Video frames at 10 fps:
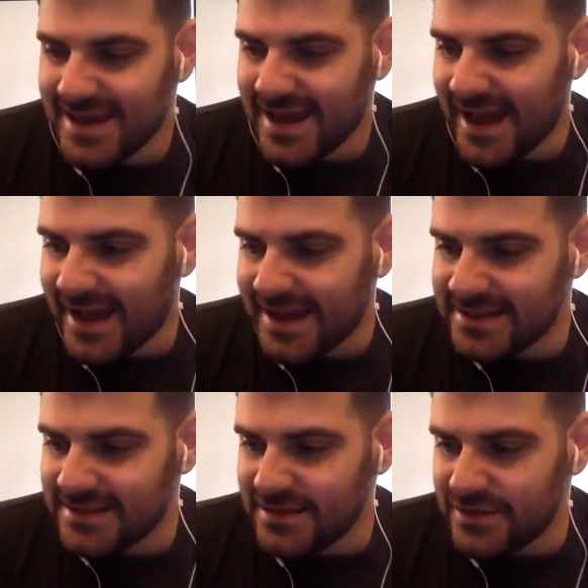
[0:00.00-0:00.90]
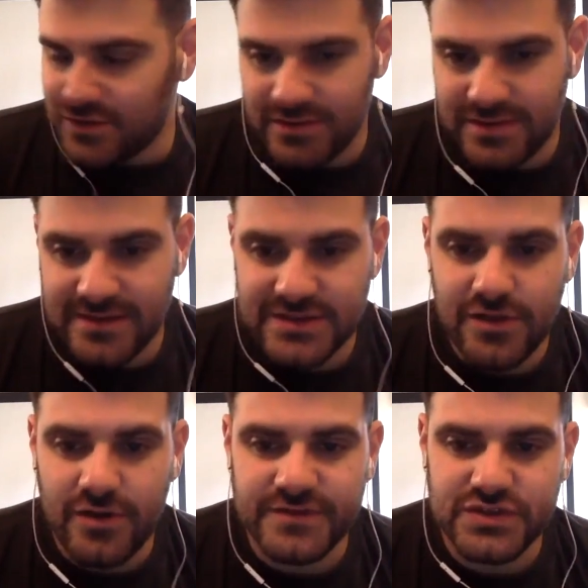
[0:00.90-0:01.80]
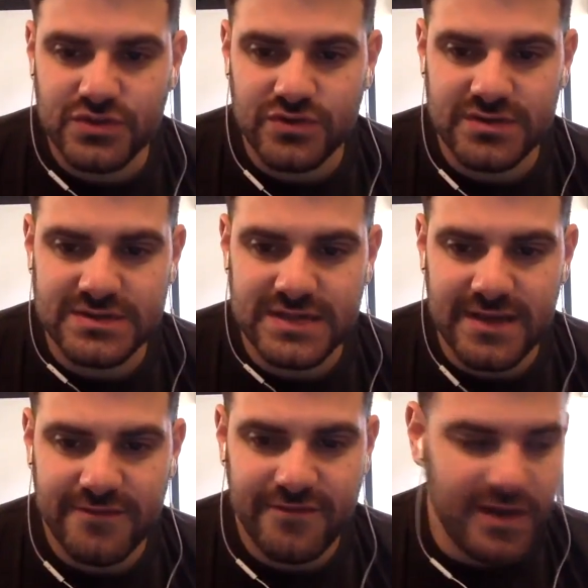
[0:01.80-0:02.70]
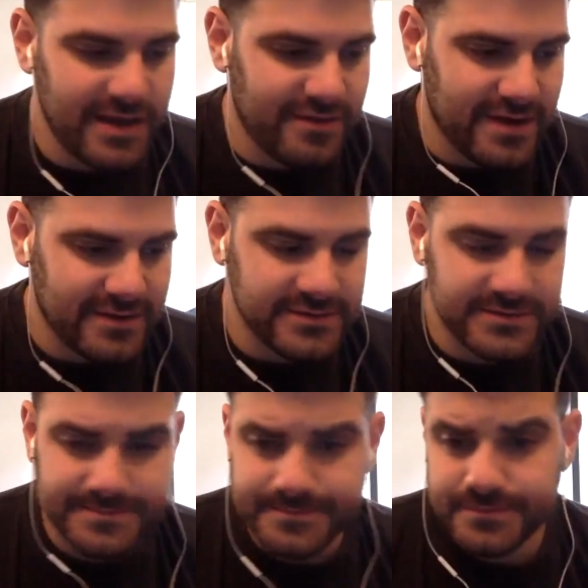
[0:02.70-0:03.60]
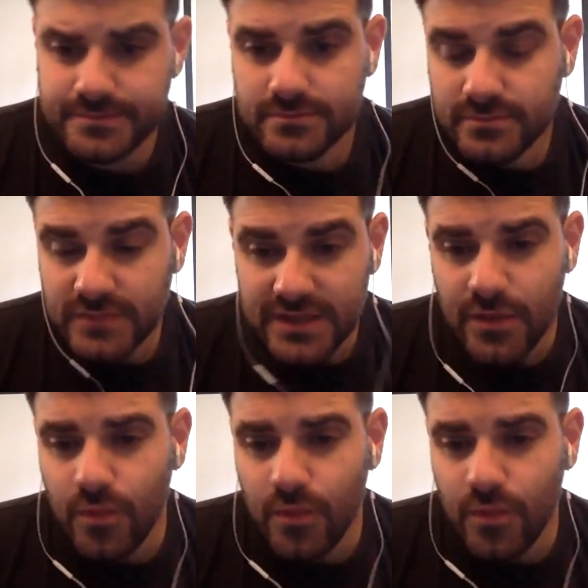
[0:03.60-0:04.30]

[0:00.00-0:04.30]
And there's a lot of stories that fly around that